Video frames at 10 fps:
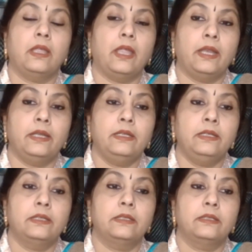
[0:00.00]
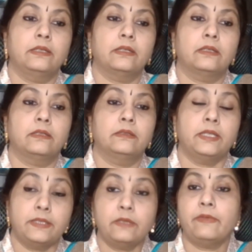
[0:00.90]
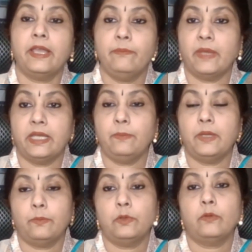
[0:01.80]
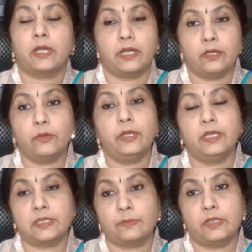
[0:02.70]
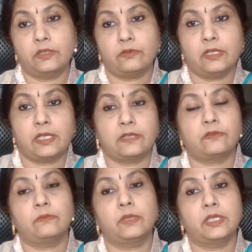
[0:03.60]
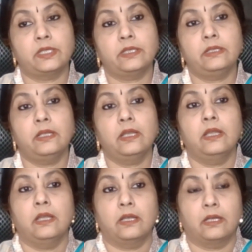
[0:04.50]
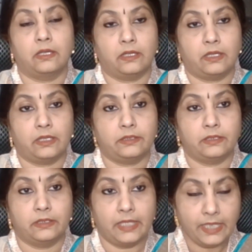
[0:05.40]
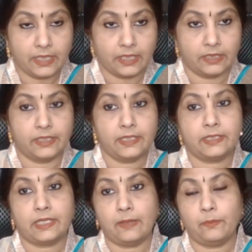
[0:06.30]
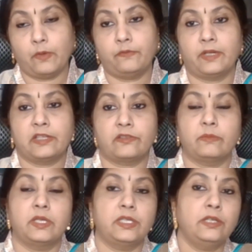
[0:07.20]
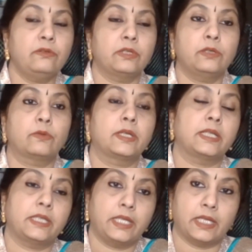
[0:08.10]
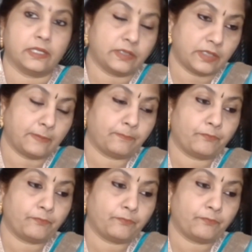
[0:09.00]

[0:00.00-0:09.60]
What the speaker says: And this is why many people who are undergoing a spiritual transformation link this type of transformation to the Kundalini energy.